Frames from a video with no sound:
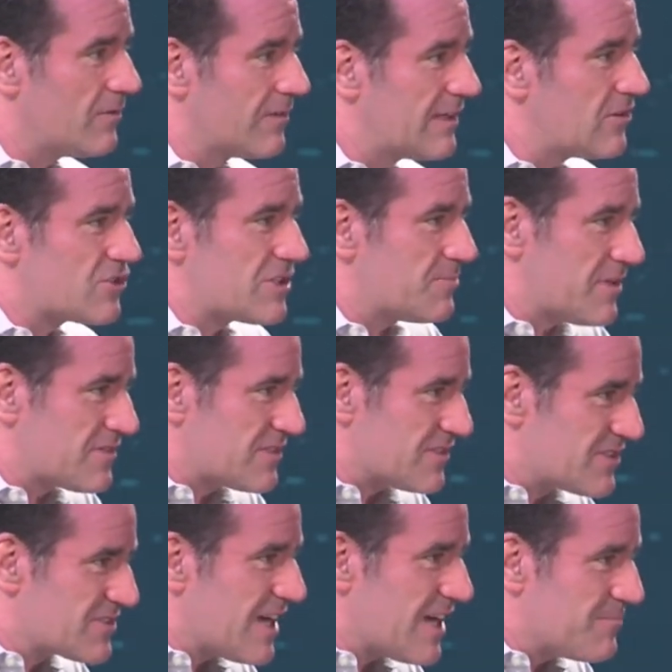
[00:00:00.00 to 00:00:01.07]
Leadership doesn't
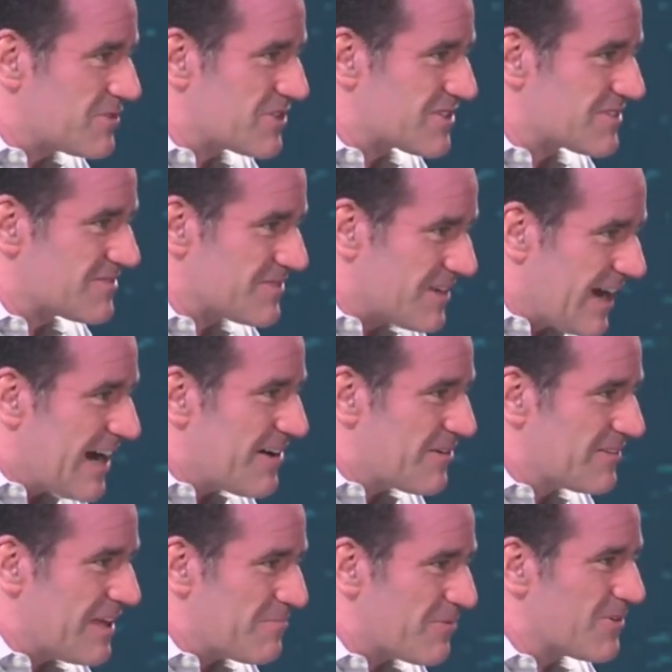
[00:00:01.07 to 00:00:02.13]
stop just
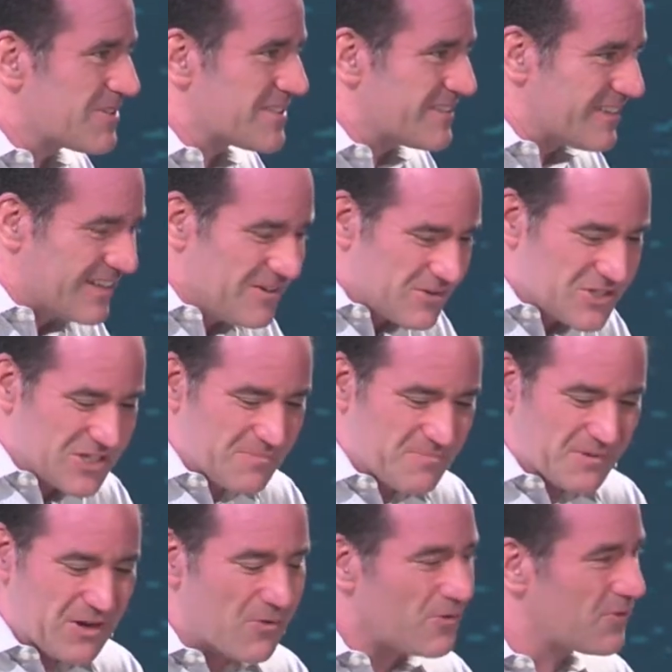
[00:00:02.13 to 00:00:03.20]
hiring that person.
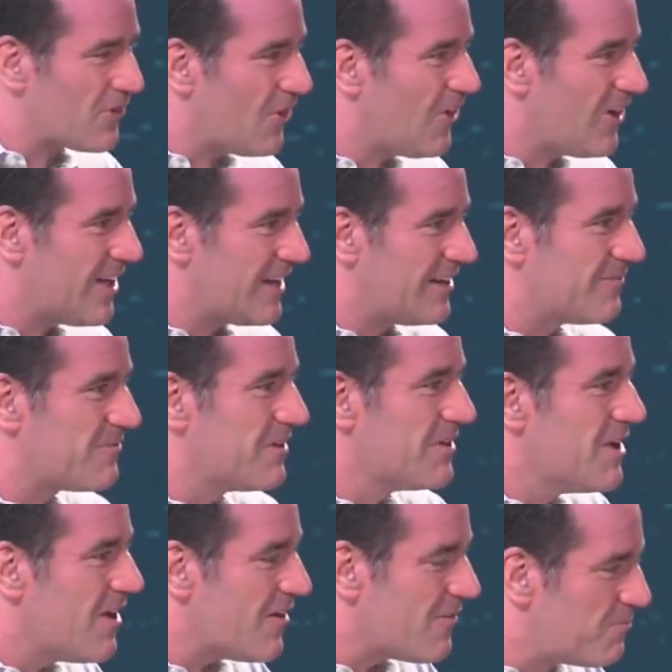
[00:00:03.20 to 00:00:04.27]
Leadership goes on
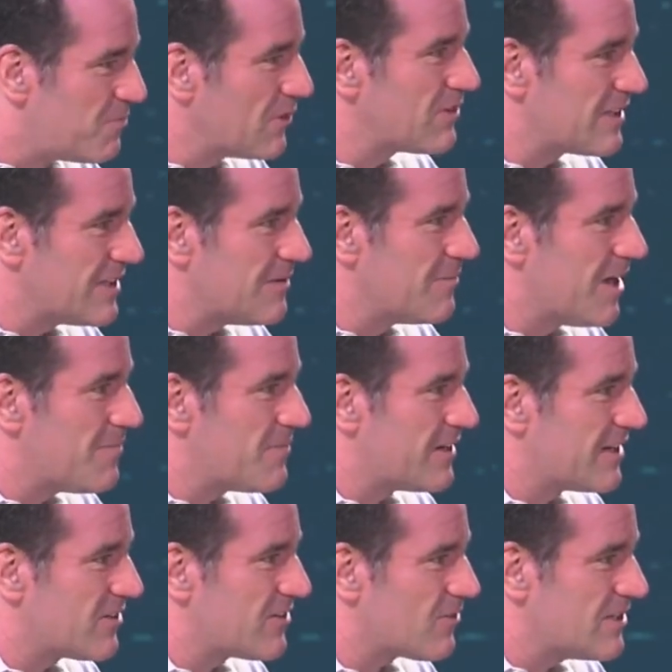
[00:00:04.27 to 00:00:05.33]
of building them up and
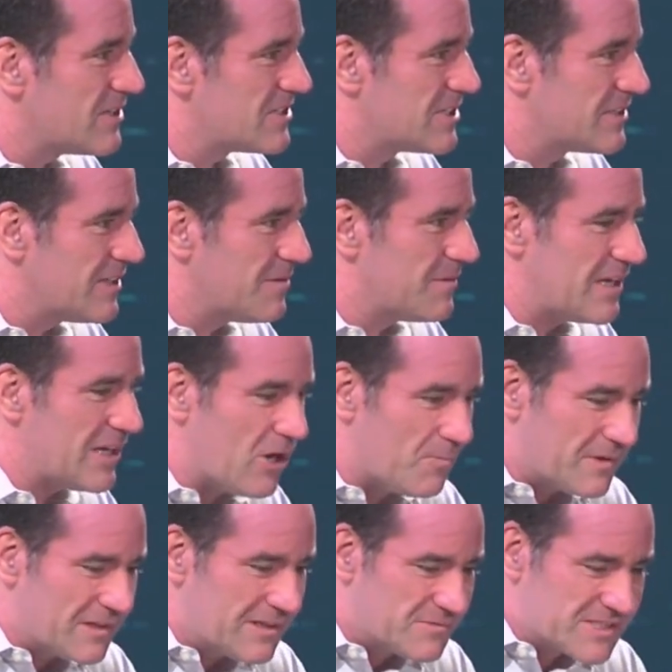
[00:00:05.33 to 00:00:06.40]
encouraging them and
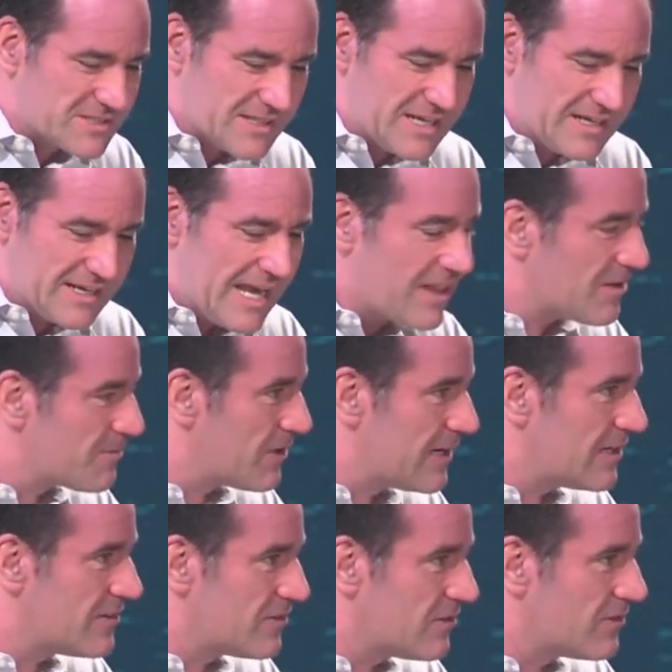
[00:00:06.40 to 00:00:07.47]
helping them stay
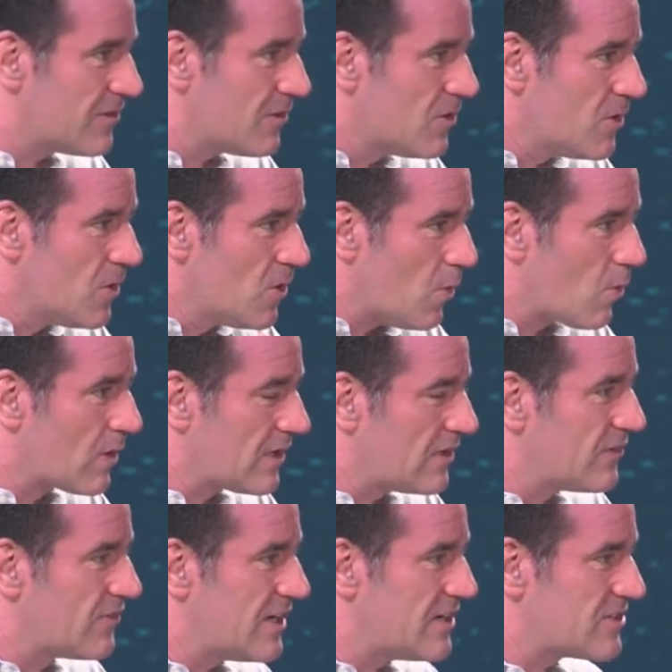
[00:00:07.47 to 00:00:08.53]
calibrated to the
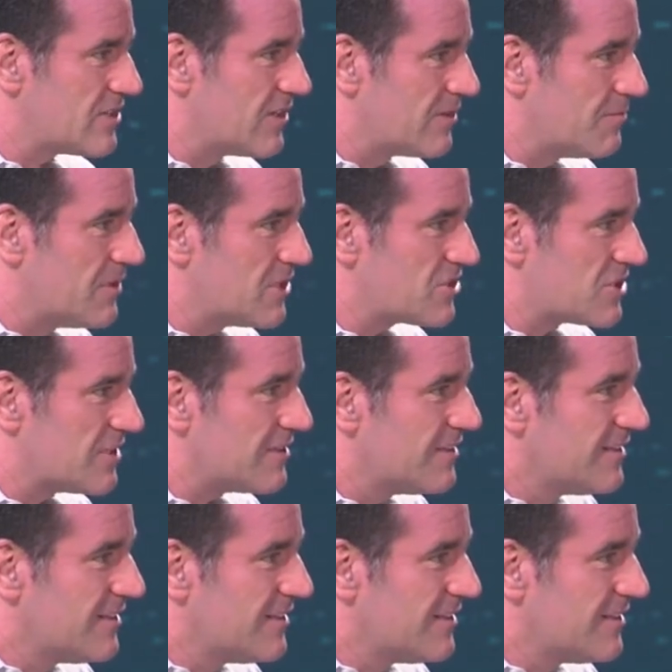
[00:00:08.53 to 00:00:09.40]
organization and the mission.